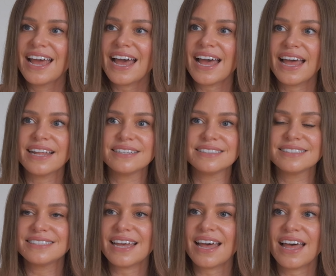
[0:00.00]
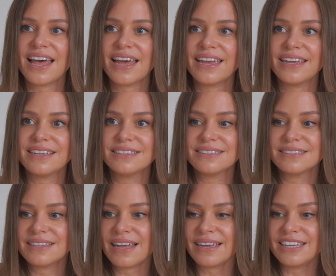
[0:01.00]
And I
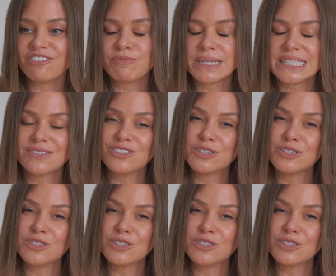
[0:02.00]
I give myself